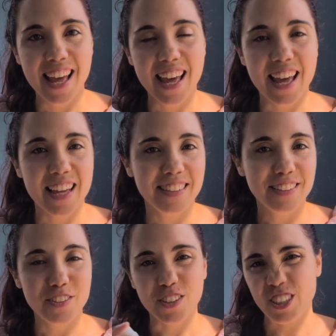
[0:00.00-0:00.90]
And you
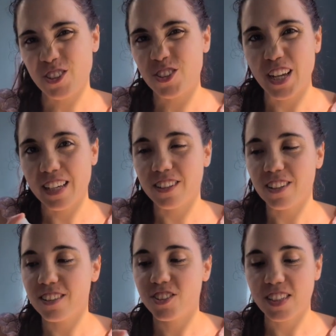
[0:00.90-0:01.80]
don't need to shake a
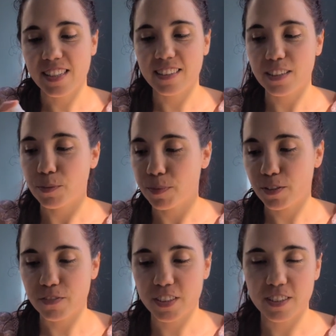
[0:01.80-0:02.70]
lot, just a little bit of
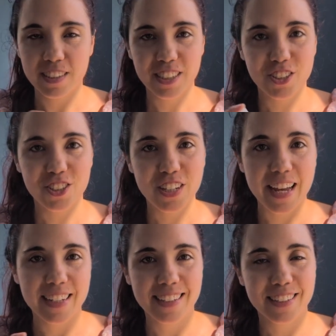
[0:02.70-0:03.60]
a
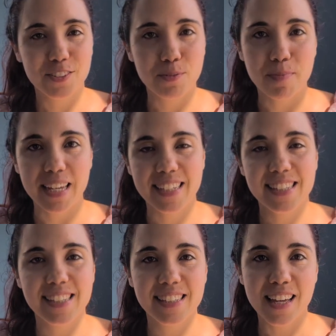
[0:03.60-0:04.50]
shake to mix
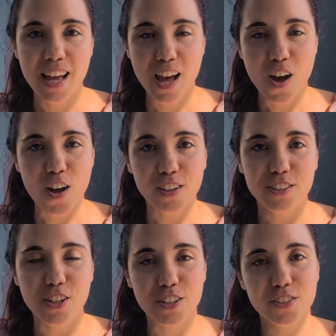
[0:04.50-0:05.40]
all the
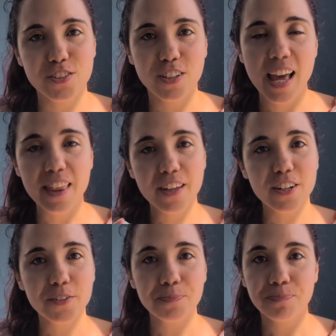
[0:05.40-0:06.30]
oils together,
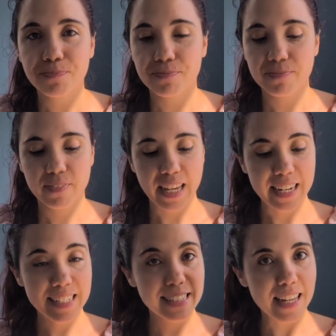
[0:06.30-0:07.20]
and
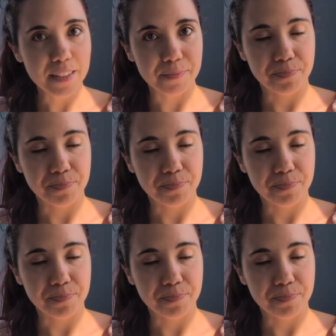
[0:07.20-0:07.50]
it's done.